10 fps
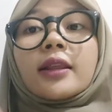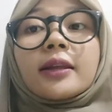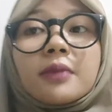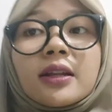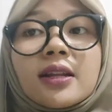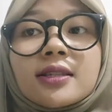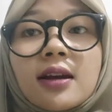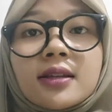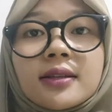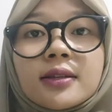let me
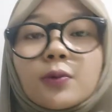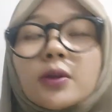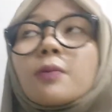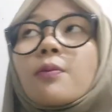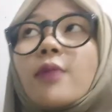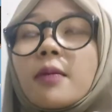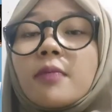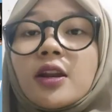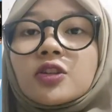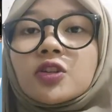discuss this with my
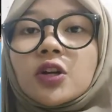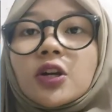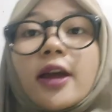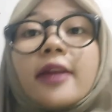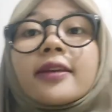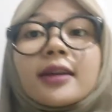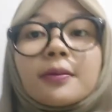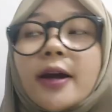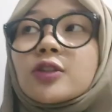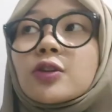manager and
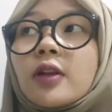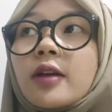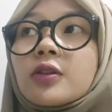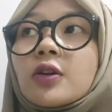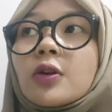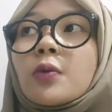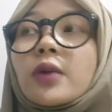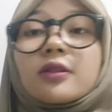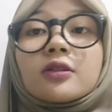get back to you later